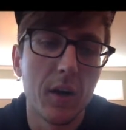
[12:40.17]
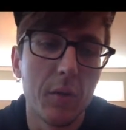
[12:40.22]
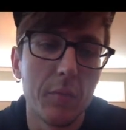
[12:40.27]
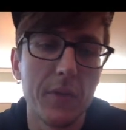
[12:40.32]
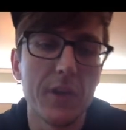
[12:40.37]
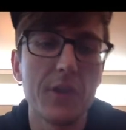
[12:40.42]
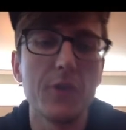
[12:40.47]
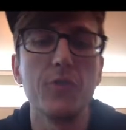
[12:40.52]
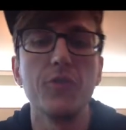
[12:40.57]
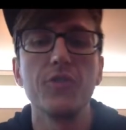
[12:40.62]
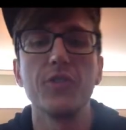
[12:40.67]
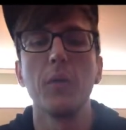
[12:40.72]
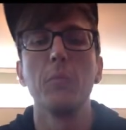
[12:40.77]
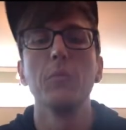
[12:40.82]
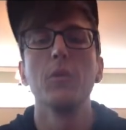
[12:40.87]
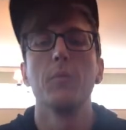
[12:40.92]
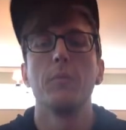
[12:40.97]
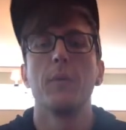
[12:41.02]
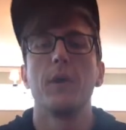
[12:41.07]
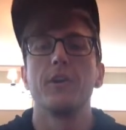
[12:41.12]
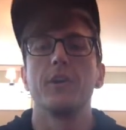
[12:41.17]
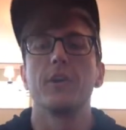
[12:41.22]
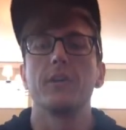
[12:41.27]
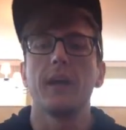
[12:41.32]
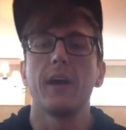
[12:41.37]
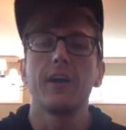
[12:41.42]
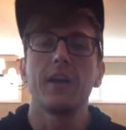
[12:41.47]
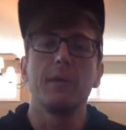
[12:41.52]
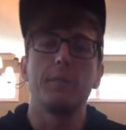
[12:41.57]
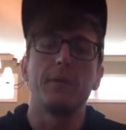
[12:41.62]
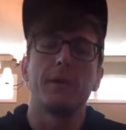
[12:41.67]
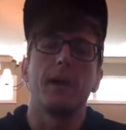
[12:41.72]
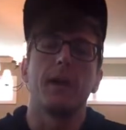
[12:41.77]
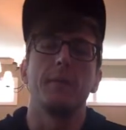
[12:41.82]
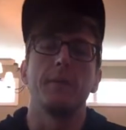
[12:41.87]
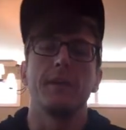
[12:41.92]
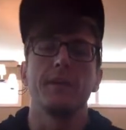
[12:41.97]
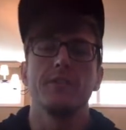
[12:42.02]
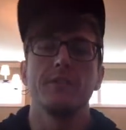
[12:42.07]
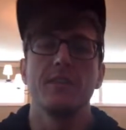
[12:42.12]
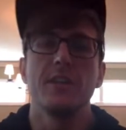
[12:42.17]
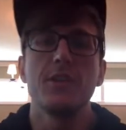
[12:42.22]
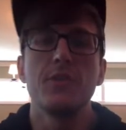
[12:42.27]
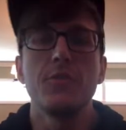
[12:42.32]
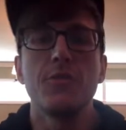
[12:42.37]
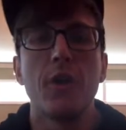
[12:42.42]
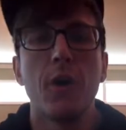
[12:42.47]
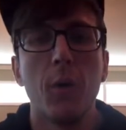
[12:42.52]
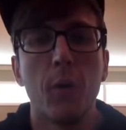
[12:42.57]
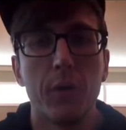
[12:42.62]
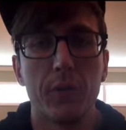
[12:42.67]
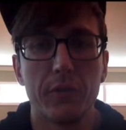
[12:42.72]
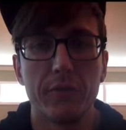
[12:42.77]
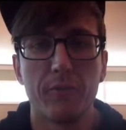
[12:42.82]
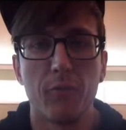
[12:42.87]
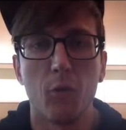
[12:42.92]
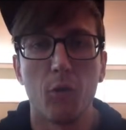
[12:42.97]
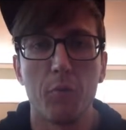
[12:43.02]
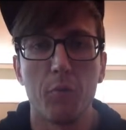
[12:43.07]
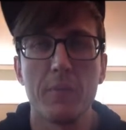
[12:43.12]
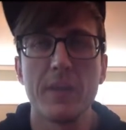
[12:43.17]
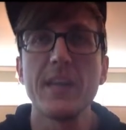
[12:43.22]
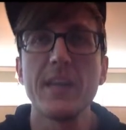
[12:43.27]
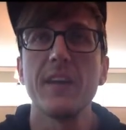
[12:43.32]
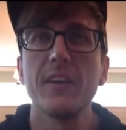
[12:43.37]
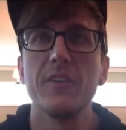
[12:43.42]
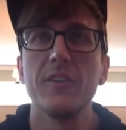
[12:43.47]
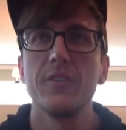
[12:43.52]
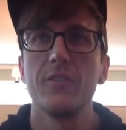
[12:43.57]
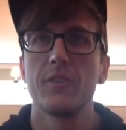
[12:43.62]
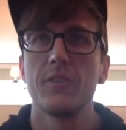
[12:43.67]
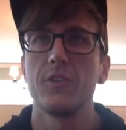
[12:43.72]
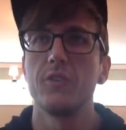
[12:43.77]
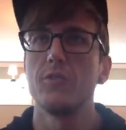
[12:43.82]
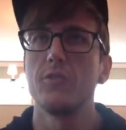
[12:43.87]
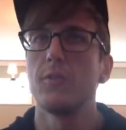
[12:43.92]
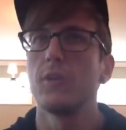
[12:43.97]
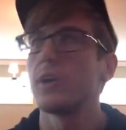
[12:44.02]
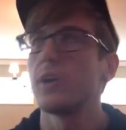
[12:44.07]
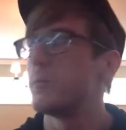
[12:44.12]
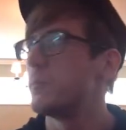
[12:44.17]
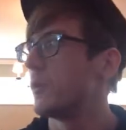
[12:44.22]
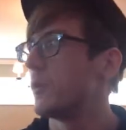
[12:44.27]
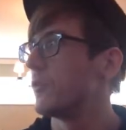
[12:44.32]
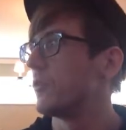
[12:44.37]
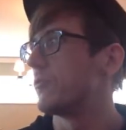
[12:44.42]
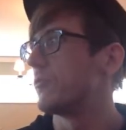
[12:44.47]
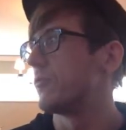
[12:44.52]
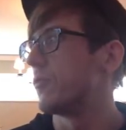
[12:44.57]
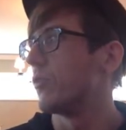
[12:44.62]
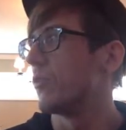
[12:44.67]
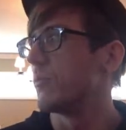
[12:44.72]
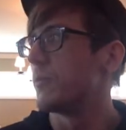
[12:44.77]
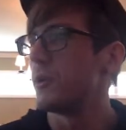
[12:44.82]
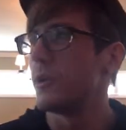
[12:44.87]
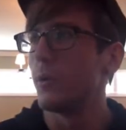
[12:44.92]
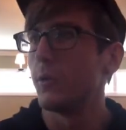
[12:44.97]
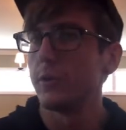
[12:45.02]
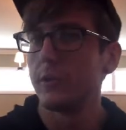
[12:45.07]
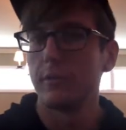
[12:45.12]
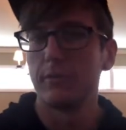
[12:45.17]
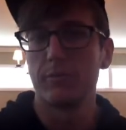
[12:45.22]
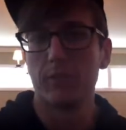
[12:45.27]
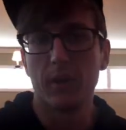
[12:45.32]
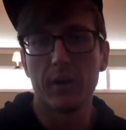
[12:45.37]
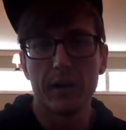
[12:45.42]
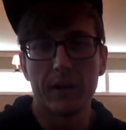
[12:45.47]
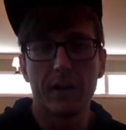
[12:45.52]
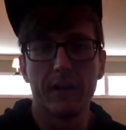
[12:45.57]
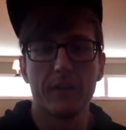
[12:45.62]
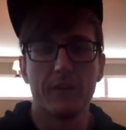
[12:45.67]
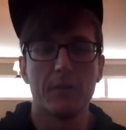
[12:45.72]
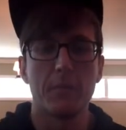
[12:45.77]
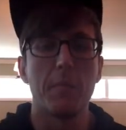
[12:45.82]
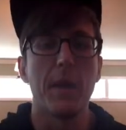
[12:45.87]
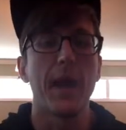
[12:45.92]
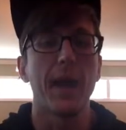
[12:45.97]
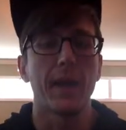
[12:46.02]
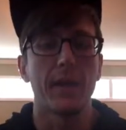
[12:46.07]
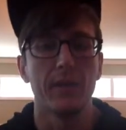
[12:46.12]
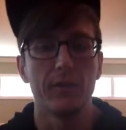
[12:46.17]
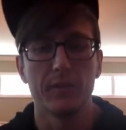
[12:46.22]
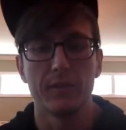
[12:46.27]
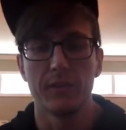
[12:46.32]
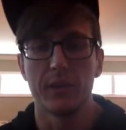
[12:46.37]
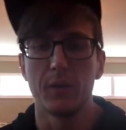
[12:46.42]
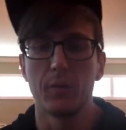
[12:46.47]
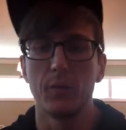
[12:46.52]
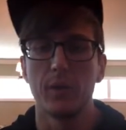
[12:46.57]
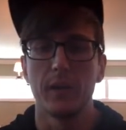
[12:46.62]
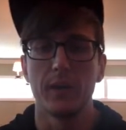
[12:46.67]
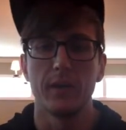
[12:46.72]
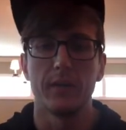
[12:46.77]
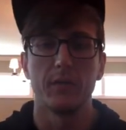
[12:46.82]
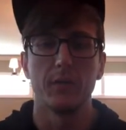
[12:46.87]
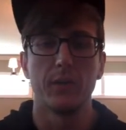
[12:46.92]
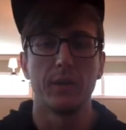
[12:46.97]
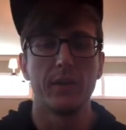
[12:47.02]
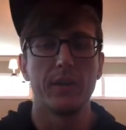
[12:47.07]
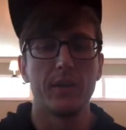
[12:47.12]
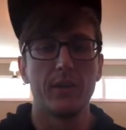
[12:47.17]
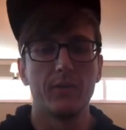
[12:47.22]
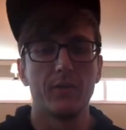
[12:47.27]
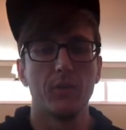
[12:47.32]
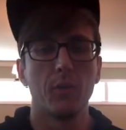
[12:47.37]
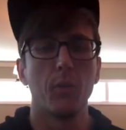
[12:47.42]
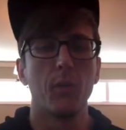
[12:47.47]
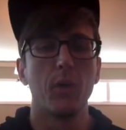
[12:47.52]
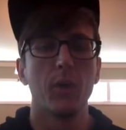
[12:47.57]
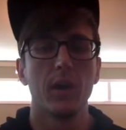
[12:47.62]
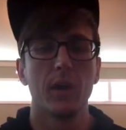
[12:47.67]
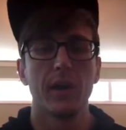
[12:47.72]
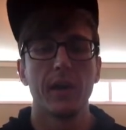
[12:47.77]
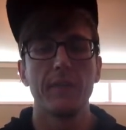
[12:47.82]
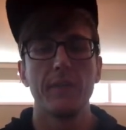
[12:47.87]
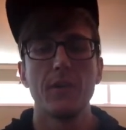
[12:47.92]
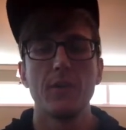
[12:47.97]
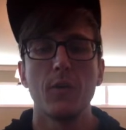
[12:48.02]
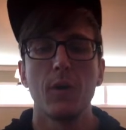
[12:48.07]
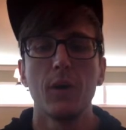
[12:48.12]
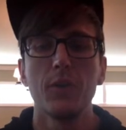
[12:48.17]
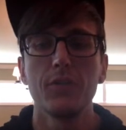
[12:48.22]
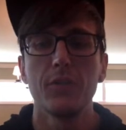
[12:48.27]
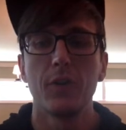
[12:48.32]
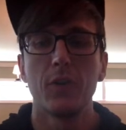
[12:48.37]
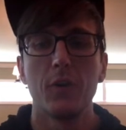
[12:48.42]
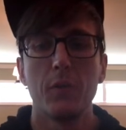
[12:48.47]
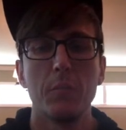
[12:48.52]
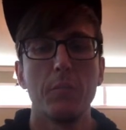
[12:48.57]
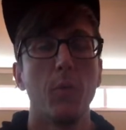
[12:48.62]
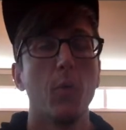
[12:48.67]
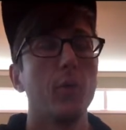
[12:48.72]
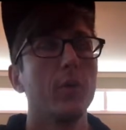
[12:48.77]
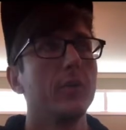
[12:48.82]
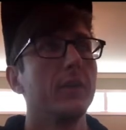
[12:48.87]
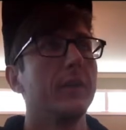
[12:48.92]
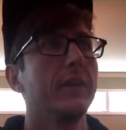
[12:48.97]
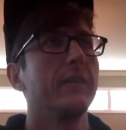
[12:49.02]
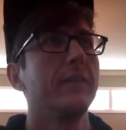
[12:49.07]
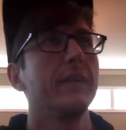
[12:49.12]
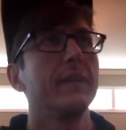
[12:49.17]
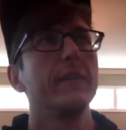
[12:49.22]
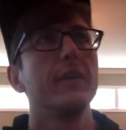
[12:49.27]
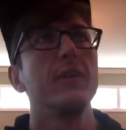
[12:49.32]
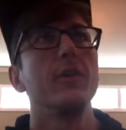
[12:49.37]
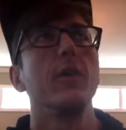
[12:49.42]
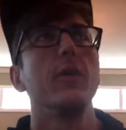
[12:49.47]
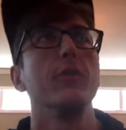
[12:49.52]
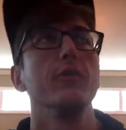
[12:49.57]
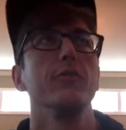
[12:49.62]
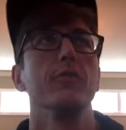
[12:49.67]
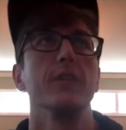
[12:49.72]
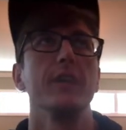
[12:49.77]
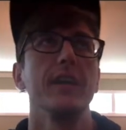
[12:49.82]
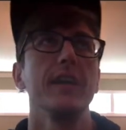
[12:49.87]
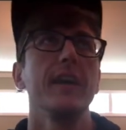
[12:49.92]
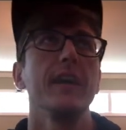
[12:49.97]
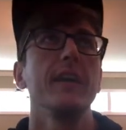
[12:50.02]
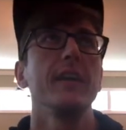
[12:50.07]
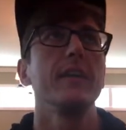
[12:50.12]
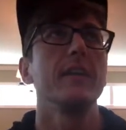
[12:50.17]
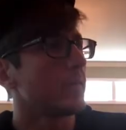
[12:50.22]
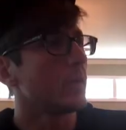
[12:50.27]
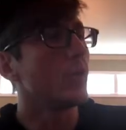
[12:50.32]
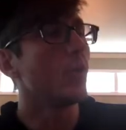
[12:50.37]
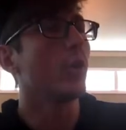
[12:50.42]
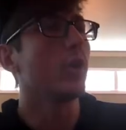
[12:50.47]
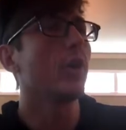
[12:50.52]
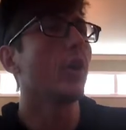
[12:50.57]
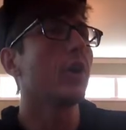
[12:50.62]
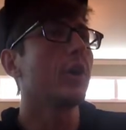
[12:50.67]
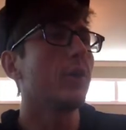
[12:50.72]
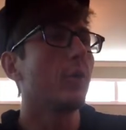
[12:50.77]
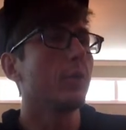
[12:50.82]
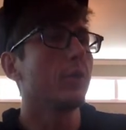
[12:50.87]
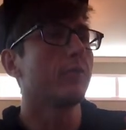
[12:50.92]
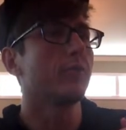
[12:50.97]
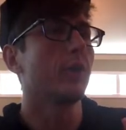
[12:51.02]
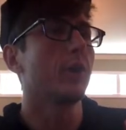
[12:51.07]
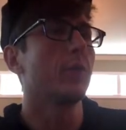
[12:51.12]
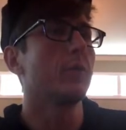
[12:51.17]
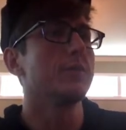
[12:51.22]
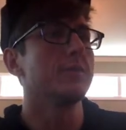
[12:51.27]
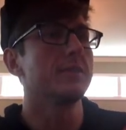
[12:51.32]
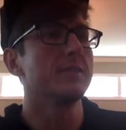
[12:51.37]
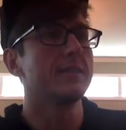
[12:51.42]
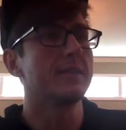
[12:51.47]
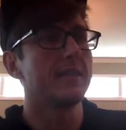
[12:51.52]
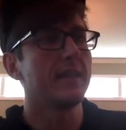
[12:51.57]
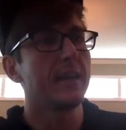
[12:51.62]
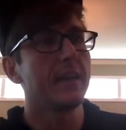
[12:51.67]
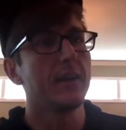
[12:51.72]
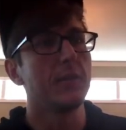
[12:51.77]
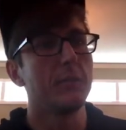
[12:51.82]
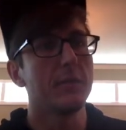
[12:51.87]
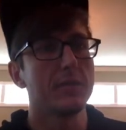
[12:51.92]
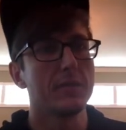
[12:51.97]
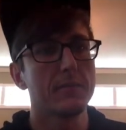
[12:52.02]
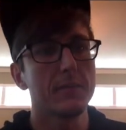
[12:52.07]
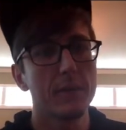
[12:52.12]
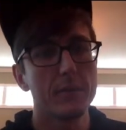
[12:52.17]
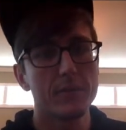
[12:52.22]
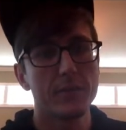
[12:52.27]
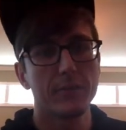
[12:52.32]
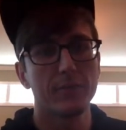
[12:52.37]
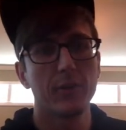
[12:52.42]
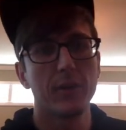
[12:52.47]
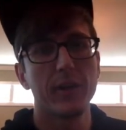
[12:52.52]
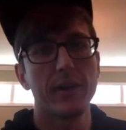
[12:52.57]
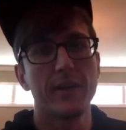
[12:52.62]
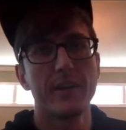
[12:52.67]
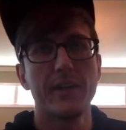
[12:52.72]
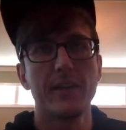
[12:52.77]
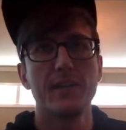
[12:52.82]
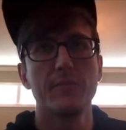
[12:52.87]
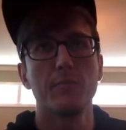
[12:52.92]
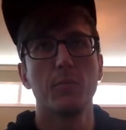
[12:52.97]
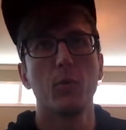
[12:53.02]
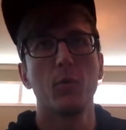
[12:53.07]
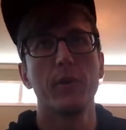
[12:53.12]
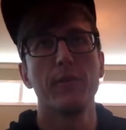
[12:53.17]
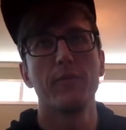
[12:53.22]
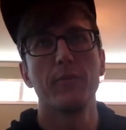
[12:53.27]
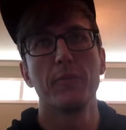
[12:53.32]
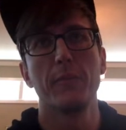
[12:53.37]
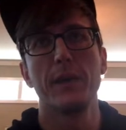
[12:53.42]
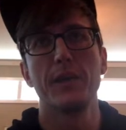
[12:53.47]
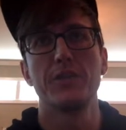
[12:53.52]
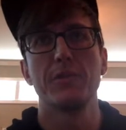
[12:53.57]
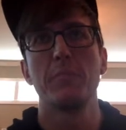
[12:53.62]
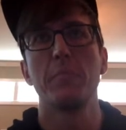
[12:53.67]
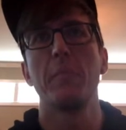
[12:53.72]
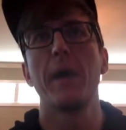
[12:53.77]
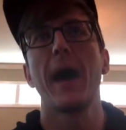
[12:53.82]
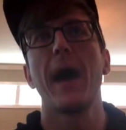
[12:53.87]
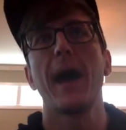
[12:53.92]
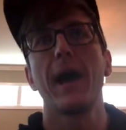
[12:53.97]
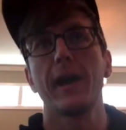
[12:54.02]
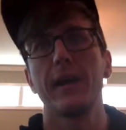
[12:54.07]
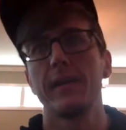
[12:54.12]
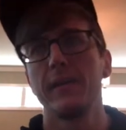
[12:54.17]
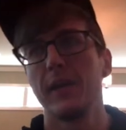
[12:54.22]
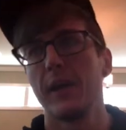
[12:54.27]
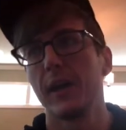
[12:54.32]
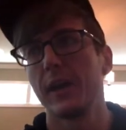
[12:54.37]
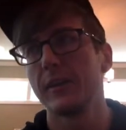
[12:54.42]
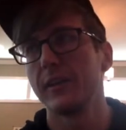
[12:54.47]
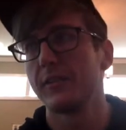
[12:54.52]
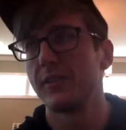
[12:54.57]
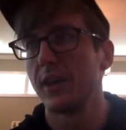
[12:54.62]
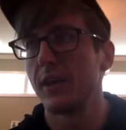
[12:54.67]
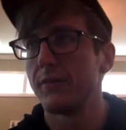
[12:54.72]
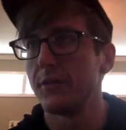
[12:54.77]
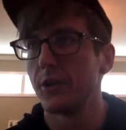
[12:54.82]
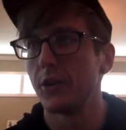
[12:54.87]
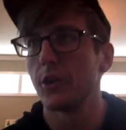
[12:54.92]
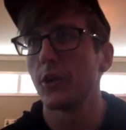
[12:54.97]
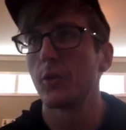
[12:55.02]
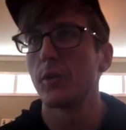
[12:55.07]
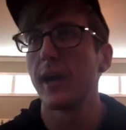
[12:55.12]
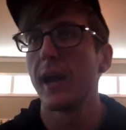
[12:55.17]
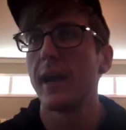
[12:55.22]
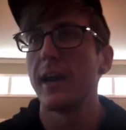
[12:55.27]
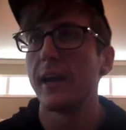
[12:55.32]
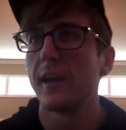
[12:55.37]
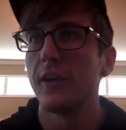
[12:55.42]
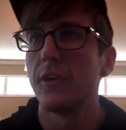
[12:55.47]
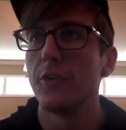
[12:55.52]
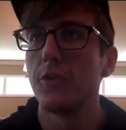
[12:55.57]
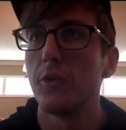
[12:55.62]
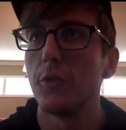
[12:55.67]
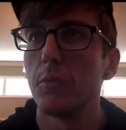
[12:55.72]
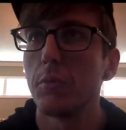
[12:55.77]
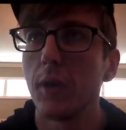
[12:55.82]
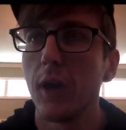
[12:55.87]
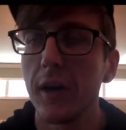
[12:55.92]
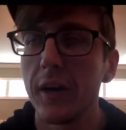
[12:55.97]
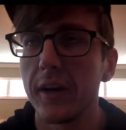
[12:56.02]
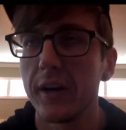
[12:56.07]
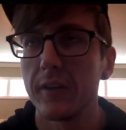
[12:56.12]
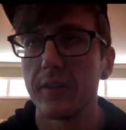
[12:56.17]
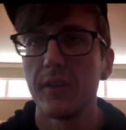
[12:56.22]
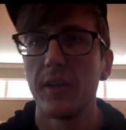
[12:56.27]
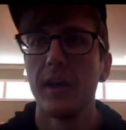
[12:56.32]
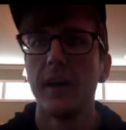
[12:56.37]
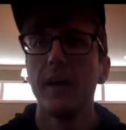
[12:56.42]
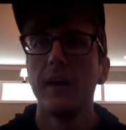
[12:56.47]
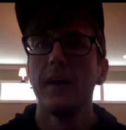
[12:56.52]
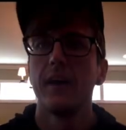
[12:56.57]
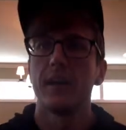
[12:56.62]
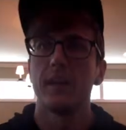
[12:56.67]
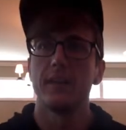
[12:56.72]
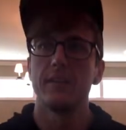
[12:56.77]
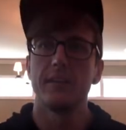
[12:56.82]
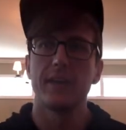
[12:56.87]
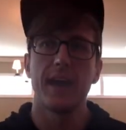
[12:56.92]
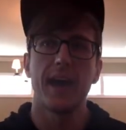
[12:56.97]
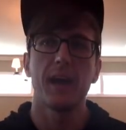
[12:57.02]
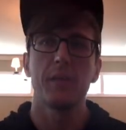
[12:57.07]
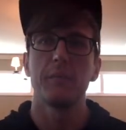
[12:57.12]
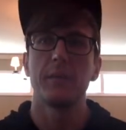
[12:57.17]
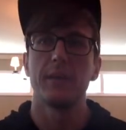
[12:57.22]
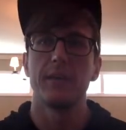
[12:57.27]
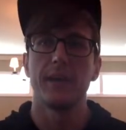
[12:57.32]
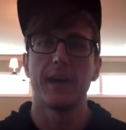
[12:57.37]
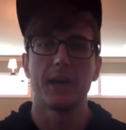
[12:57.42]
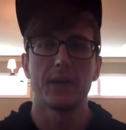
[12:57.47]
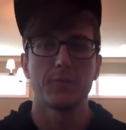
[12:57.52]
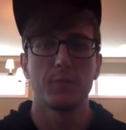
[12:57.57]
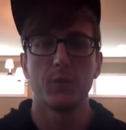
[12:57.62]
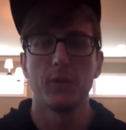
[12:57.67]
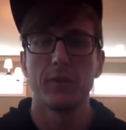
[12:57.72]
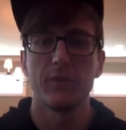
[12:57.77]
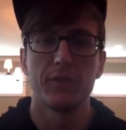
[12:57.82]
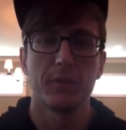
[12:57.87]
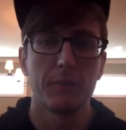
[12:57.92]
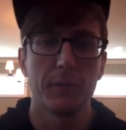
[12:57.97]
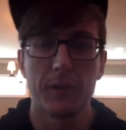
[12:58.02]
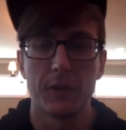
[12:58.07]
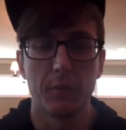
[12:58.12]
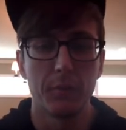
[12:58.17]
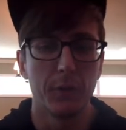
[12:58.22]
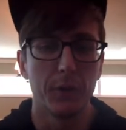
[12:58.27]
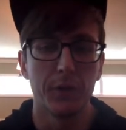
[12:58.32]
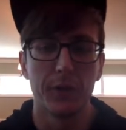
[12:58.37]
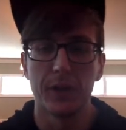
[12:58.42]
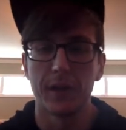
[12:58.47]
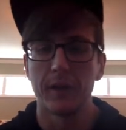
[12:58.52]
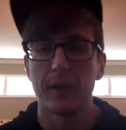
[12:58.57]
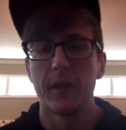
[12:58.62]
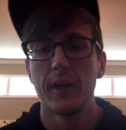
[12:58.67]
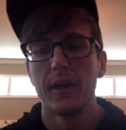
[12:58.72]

Then you stumble upon your cloud API because then you know what the form needs because you've already built the form. You know what the front end demands, like what it needs to work. And then you also, importantly, the thing that you always forget, you already know what the front end wants to send, but sometimes the front end needs more information back. Like let's say if you're creating a new product in the admin dashboard of something you're building,